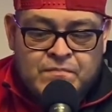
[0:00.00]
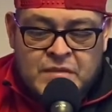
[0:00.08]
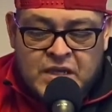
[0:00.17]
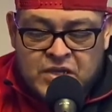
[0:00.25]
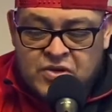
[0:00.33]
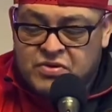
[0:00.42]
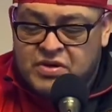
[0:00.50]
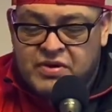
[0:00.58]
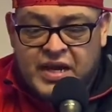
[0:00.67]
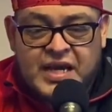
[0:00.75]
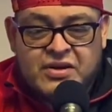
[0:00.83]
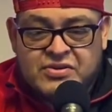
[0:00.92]
You're a
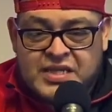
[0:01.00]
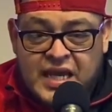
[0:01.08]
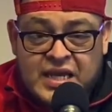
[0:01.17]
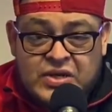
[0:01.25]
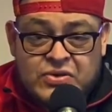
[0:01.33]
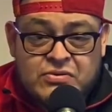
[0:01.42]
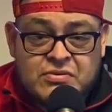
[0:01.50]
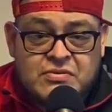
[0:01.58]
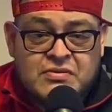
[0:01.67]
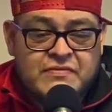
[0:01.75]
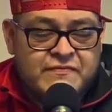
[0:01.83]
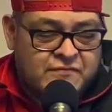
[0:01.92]
great entertainer,
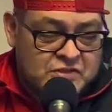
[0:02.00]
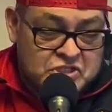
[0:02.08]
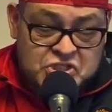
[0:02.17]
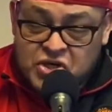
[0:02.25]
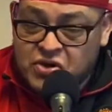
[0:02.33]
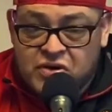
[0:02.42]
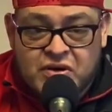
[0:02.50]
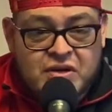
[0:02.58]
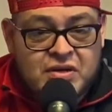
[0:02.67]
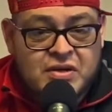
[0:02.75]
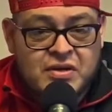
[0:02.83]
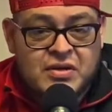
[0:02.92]
for sure.
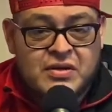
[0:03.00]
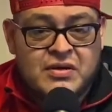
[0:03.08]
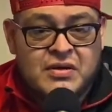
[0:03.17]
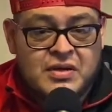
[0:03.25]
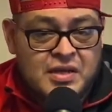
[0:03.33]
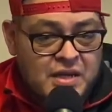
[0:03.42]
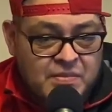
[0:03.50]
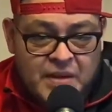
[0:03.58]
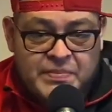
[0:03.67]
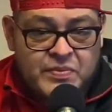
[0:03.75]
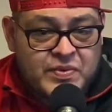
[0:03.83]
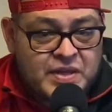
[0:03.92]
You might
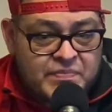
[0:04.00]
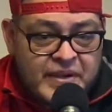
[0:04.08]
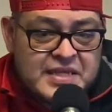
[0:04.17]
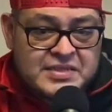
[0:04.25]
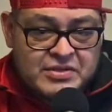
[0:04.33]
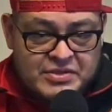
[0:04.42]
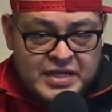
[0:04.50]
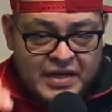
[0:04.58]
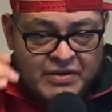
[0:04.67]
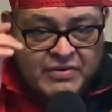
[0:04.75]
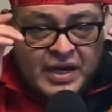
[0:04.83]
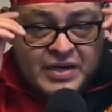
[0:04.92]
be one of the best entertainers,
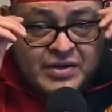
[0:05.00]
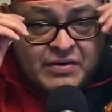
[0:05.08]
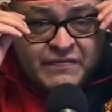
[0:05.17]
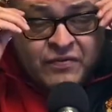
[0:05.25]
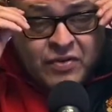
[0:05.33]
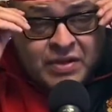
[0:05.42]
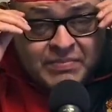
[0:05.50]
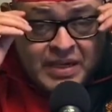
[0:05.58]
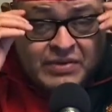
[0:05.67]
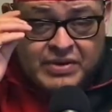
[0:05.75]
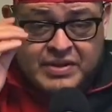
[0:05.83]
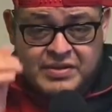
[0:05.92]
right under Floyd
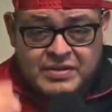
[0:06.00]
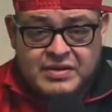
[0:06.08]
Mayweather.